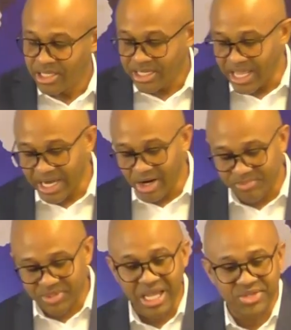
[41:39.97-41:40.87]
they get
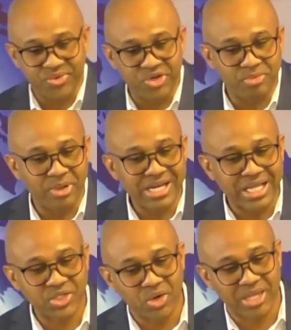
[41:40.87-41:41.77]
upset with you. But
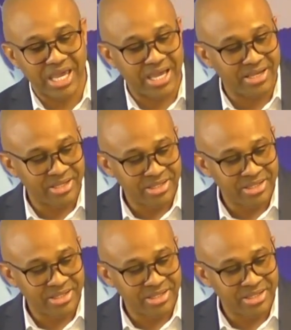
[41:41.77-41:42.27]
that's okay.